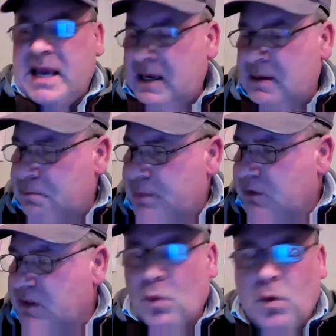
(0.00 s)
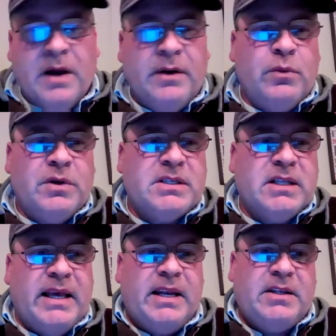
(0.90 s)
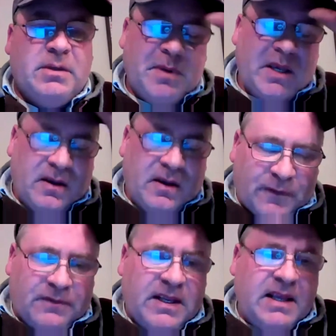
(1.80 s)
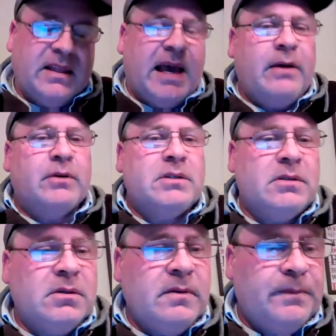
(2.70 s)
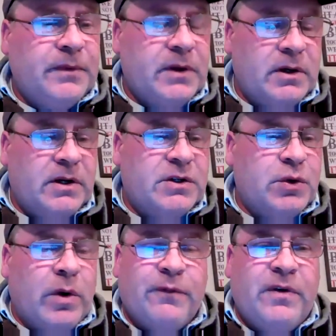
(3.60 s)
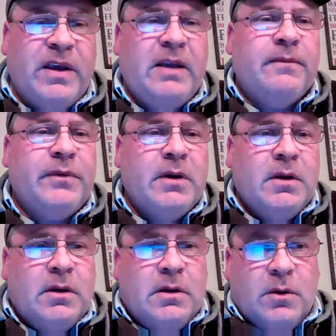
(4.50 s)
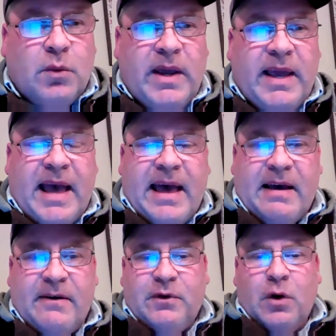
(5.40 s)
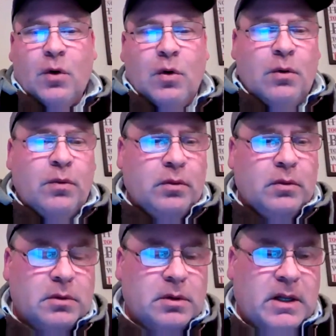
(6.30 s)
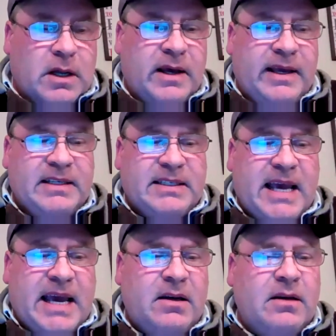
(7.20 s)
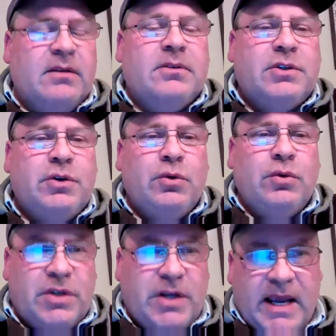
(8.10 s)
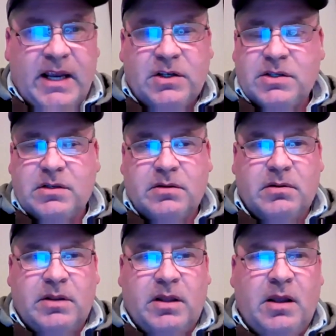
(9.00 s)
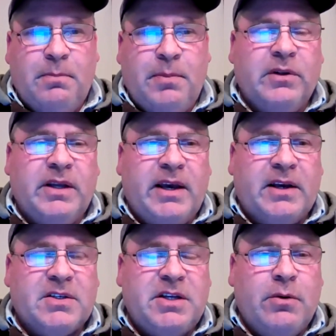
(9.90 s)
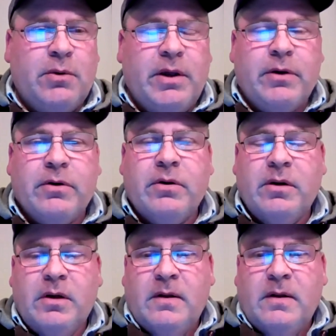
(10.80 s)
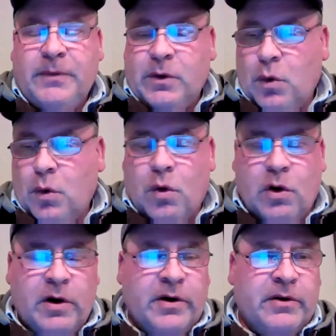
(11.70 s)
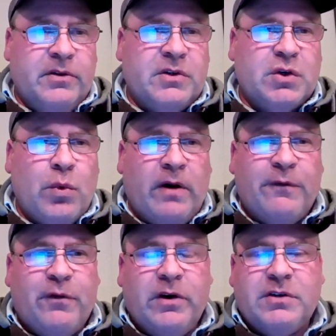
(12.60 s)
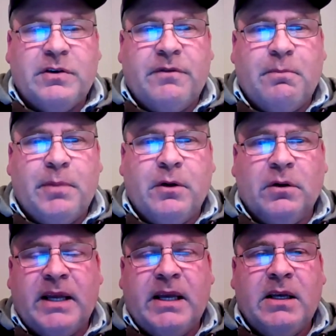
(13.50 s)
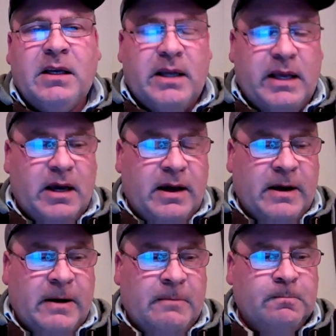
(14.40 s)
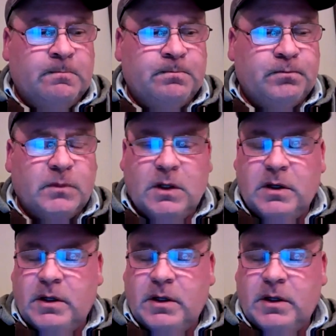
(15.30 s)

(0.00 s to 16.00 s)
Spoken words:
And building one was slated to be 15,000 square feet. We have no intent to change the building exterior or the square footage of the building. None